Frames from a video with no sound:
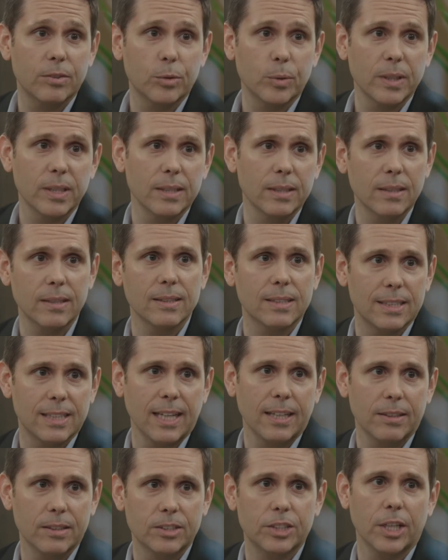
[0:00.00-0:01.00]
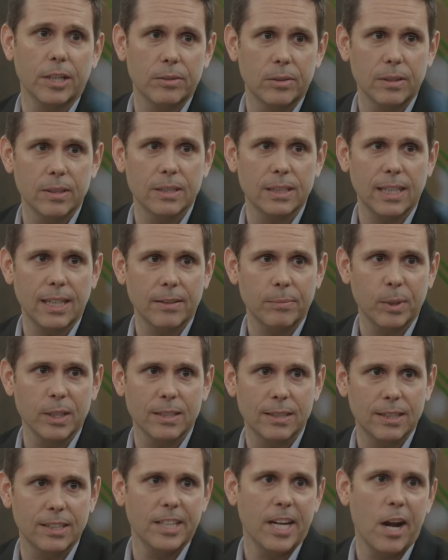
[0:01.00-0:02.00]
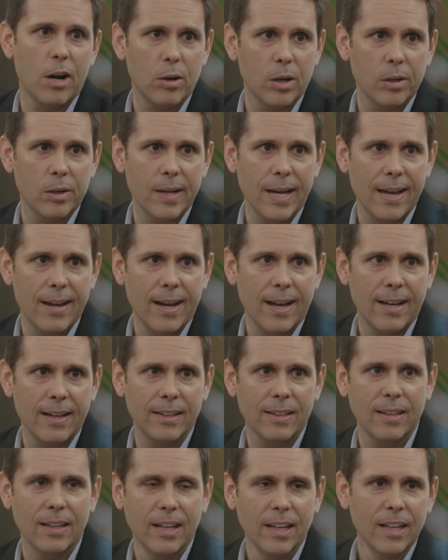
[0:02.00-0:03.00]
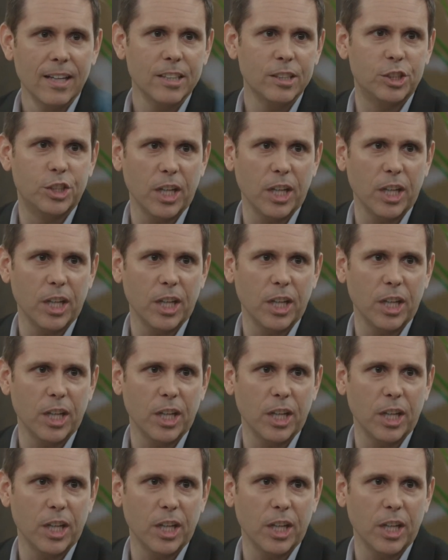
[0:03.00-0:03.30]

three seg general segments: narrow A I, yeah.